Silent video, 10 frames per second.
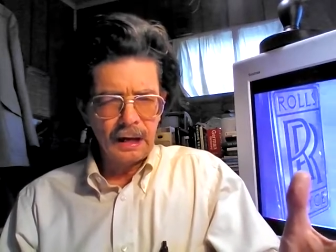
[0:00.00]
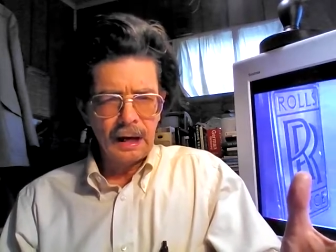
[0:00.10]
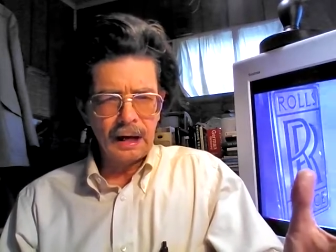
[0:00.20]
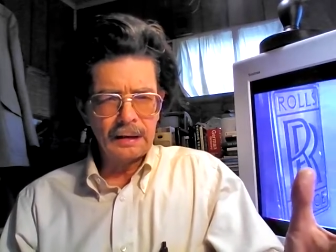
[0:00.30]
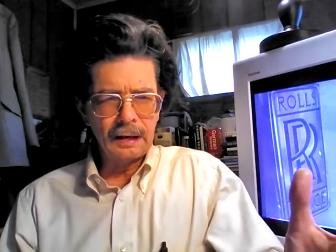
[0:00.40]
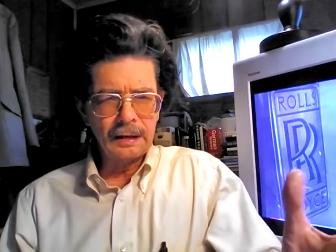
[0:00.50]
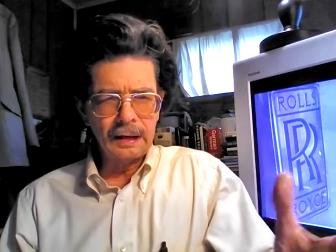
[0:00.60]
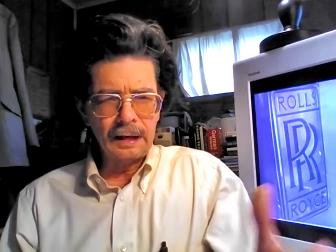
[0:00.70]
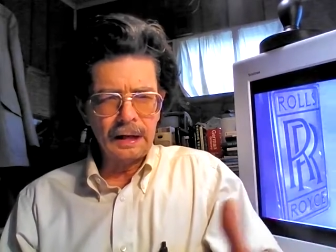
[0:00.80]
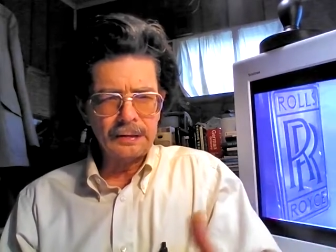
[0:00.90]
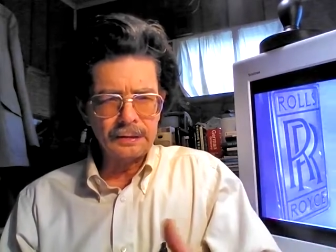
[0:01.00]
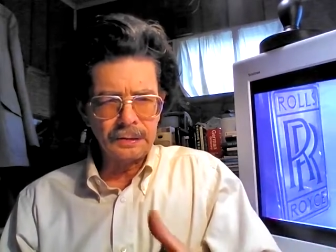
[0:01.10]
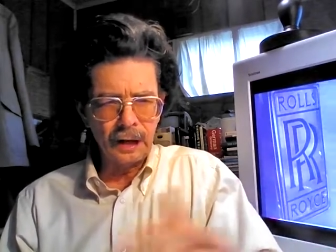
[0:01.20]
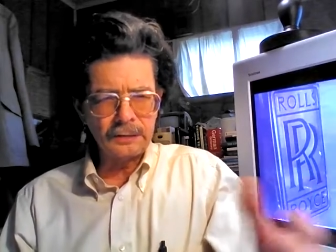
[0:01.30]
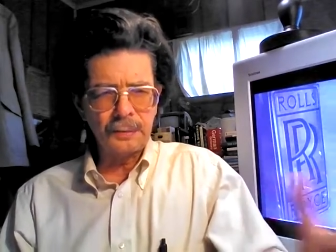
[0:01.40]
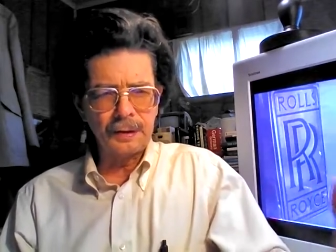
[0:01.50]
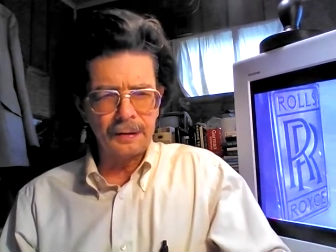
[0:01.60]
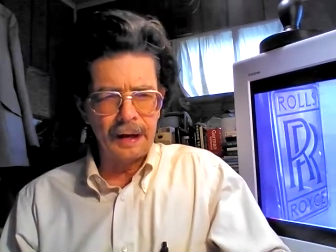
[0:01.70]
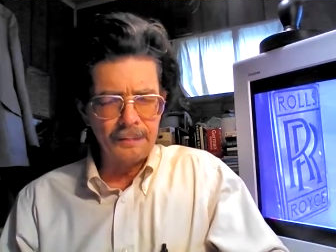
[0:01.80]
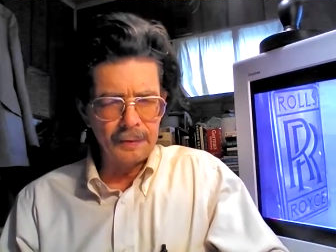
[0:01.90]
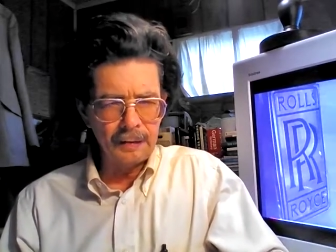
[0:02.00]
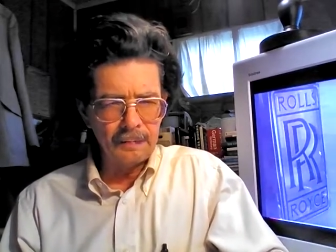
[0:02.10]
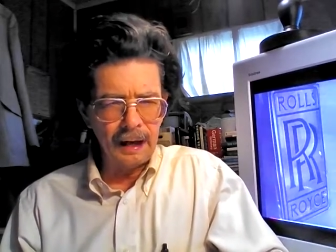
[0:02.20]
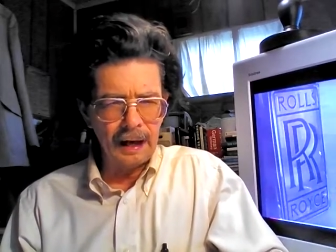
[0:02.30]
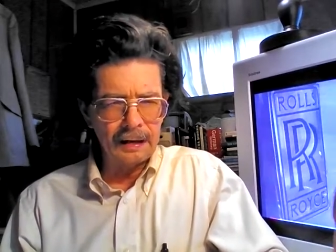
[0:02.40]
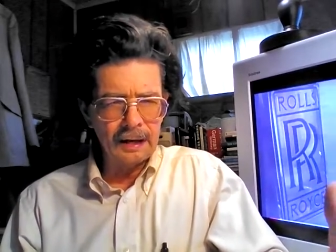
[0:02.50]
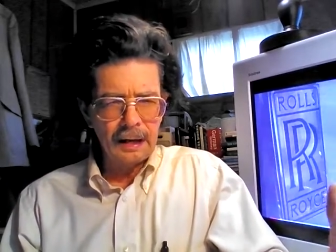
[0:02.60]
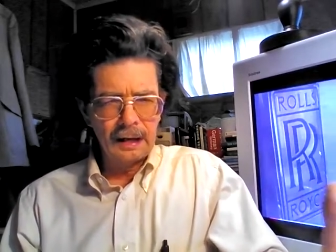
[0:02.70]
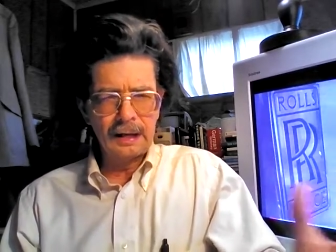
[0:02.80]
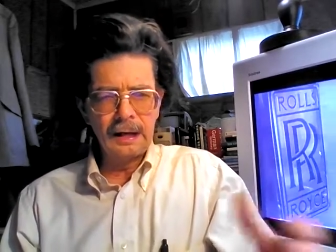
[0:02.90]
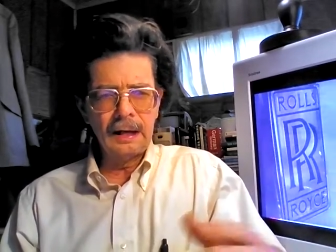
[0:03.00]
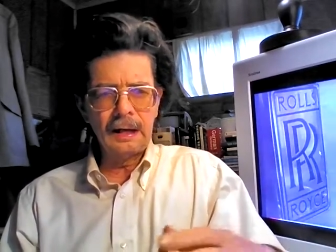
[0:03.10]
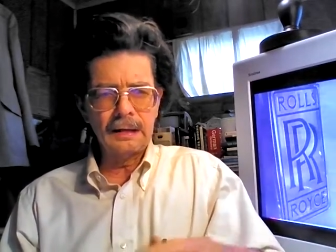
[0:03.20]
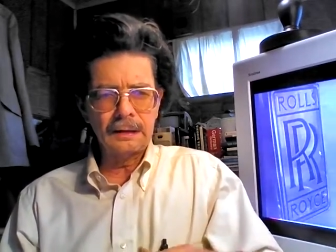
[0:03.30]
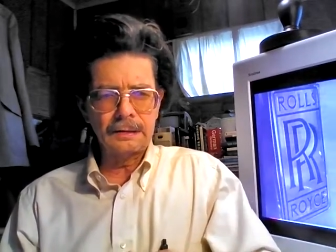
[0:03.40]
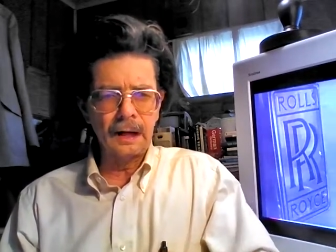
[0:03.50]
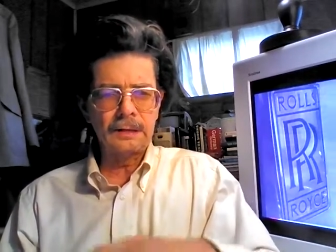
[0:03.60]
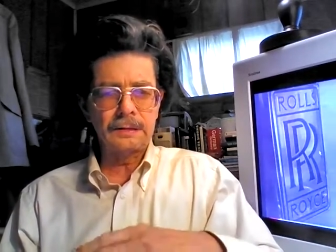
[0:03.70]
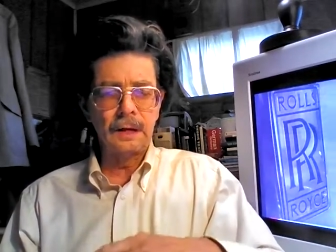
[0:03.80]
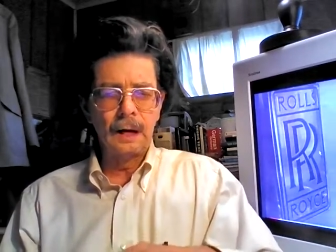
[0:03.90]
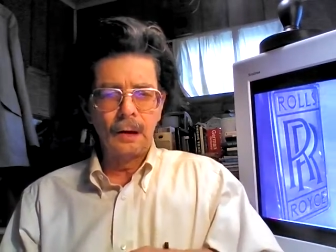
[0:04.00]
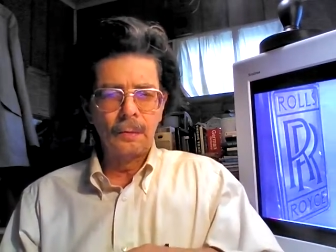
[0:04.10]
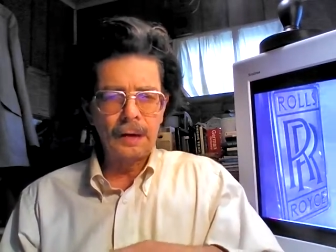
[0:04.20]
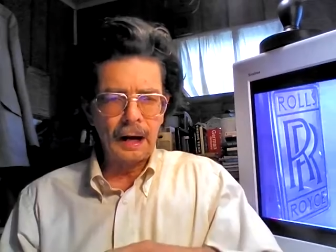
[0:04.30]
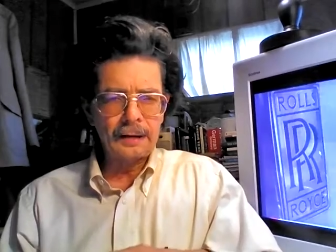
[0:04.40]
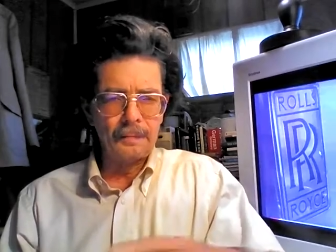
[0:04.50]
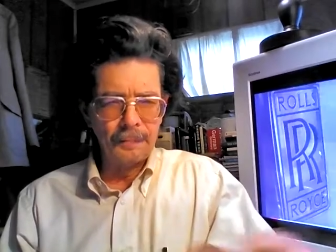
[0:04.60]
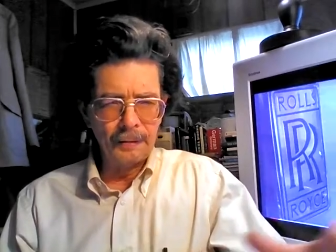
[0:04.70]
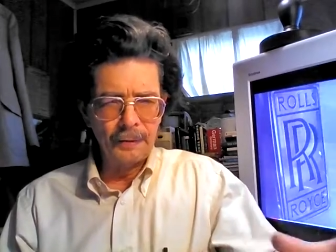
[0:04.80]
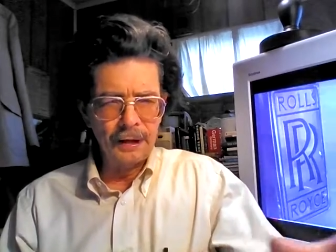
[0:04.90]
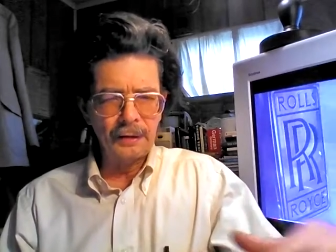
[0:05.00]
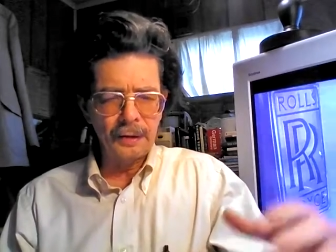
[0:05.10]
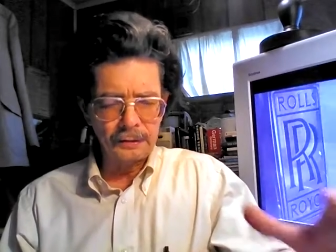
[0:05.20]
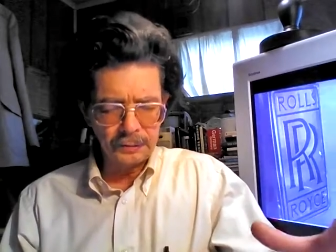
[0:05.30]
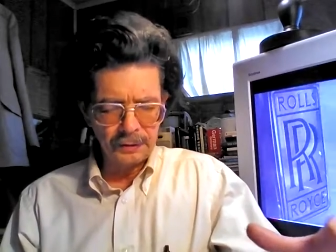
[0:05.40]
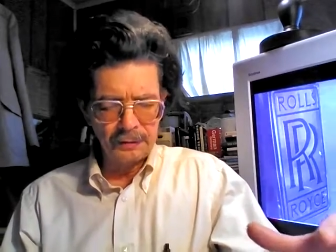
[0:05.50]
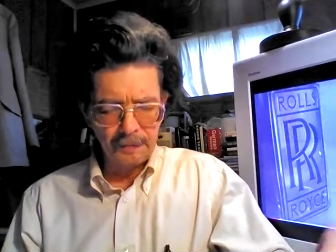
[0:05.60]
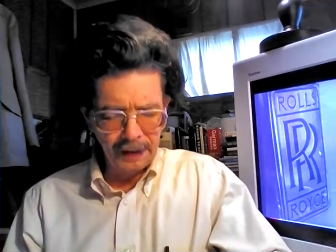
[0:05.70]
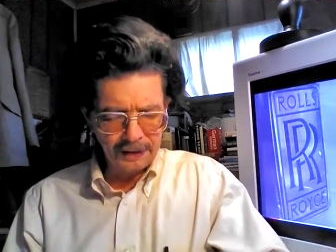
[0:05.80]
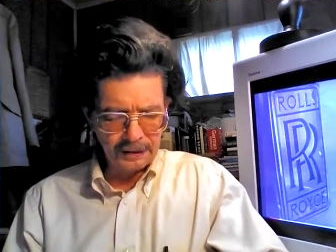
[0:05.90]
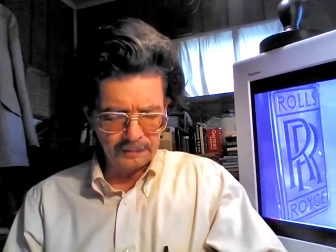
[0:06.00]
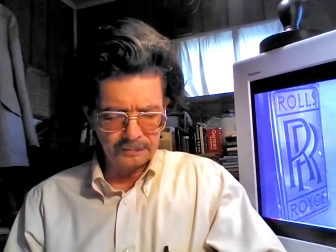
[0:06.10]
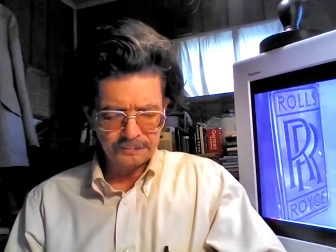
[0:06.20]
and getting into touch with our infinite mind, and getting into touch with our real and true dominion.